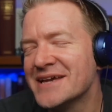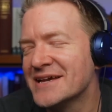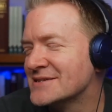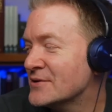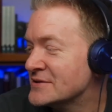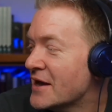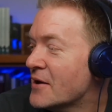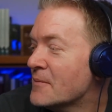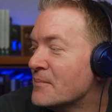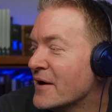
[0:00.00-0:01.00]
Lewis.
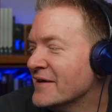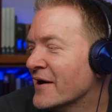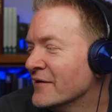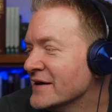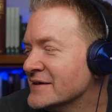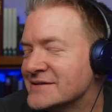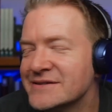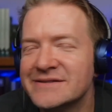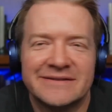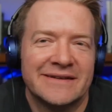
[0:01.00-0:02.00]
But no, it's
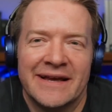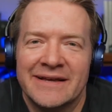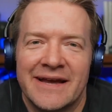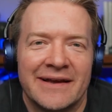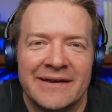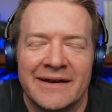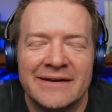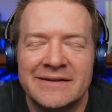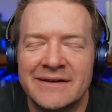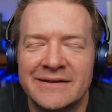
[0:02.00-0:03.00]
just,
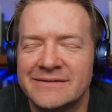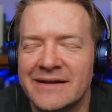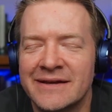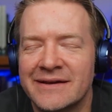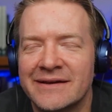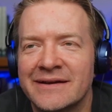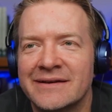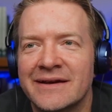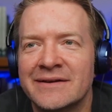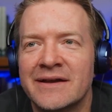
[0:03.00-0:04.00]

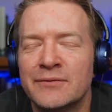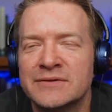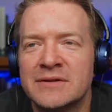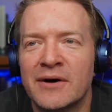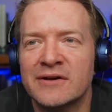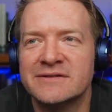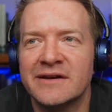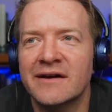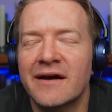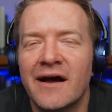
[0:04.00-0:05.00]
he was the master.
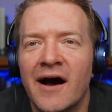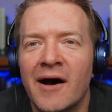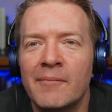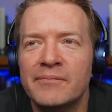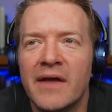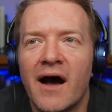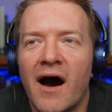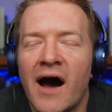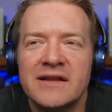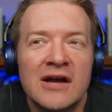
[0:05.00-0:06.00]

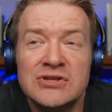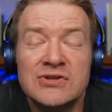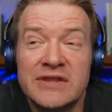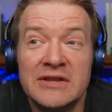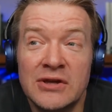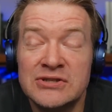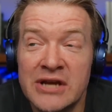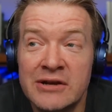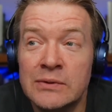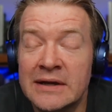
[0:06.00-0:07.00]
I do think, though,
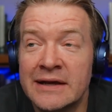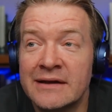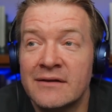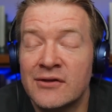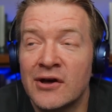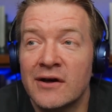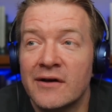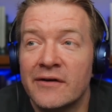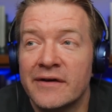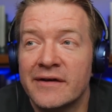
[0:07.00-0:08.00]
genuinely, that
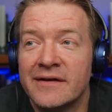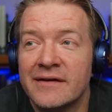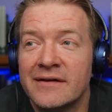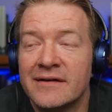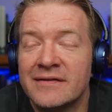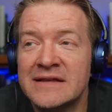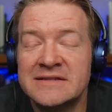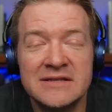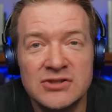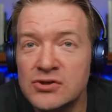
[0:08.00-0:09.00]
these
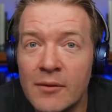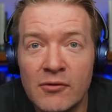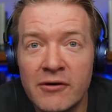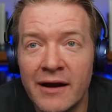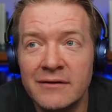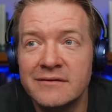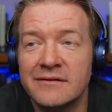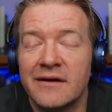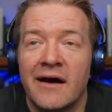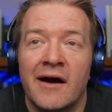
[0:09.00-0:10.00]
things do come around,
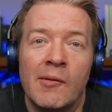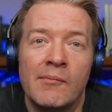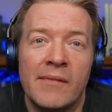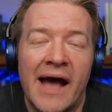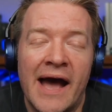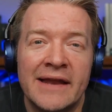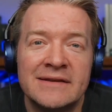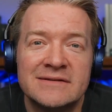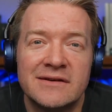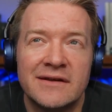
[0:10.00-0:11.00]
and
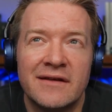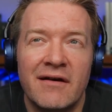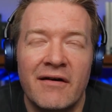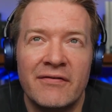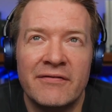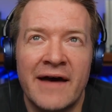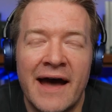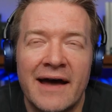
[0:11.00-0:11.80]
that